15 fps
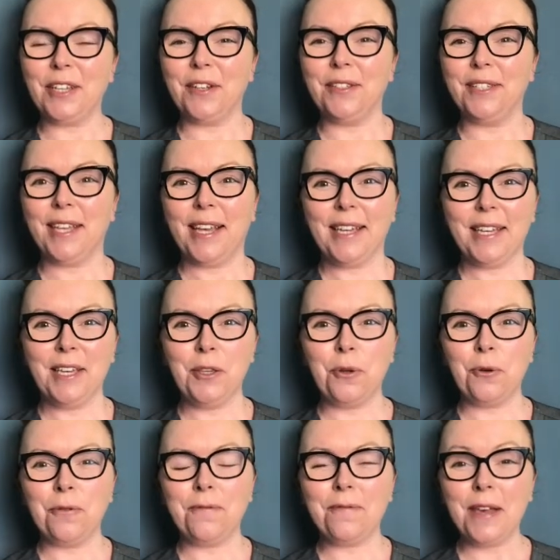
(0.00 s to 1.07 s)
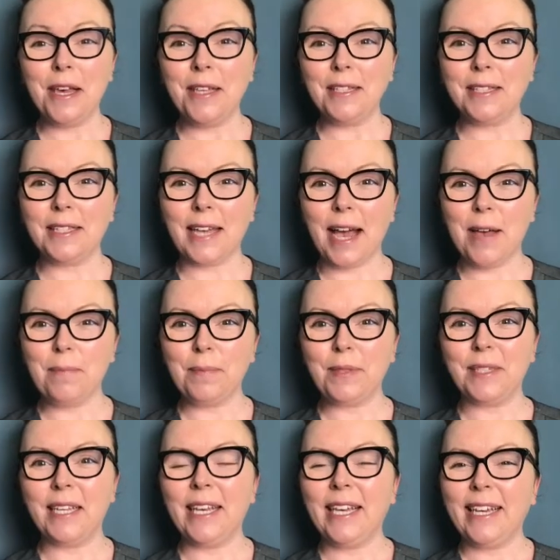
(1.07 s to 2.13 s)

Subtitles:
on taking your first steps